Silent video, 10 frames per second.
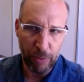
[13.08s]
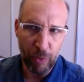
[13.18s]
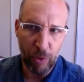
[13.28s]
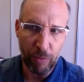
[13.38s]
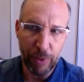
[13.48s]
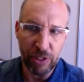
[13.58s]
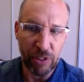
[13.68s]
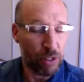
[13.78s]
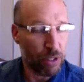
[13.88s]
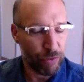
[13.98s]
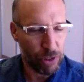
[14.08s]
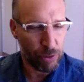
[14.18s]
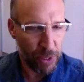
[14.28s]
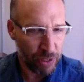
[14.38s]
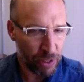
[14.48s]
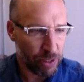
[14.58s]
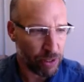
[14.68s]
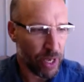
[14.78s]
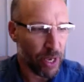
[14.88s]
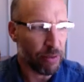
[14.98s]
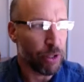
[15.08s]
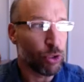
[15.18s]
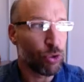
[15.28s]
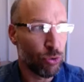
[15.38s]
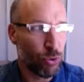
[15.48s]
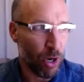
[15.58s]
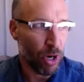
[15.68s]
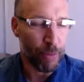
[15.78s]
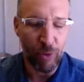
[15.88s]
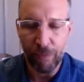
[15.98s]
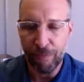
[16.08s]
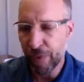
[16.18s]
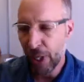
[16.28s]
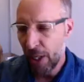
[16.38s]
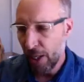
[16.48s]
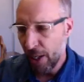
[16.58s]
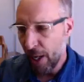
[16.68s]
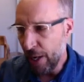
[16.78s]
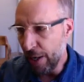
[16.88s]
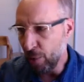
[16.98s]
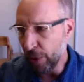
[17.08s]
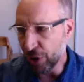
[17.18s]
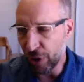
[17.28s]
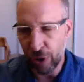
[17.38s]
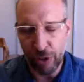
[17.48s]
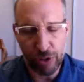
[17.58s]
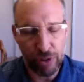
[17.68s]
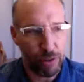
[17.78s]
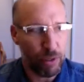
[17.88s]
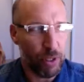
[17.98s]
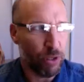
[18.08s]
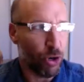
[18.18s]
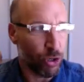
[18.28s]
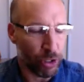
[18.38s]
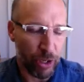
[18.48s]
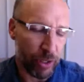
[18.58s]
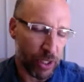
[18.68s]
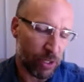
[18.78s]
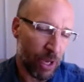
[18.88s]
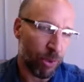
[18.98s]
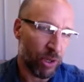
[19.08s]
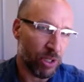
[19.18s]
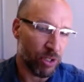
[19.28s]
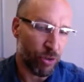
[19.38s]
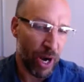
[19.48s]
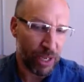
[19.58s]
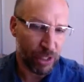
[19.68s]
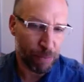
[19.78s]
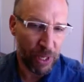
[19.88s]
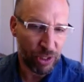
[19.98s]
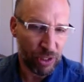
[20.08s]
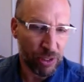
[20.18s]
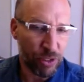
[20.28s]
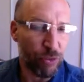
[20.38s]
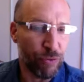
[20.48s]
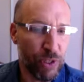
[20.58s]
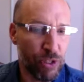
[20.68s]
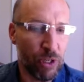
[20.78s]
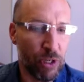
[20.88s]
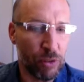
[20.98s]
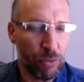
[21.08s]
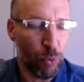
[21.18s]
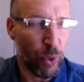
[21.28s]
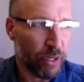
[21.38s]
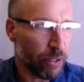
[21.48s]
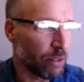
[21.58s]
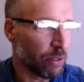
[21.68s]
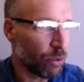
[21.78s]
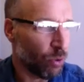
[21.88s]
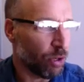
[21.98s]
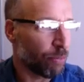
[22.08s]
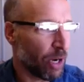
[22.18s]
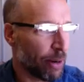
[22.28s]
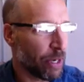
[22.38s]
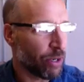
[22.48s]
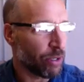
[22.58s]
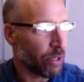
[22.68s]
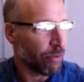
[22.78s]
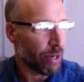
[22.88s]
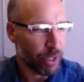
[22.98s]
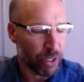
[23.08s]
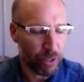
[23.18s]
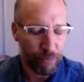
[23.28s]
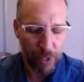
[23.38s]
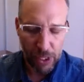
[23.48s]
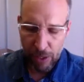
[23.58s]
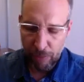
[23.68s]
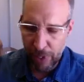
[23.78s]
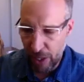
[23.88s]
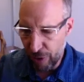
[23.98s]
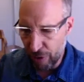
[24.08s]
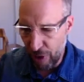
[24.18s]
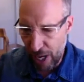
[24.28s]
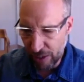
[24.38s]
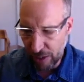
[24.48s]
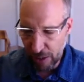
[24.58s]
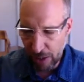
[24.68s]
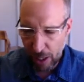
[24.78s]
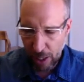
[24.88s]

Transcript: armyworm because it's a different species than the true armyworm, which occurs earlier in the summer and is a grass specialist. So feeds on wheat and corn primarily around here, many other grasses.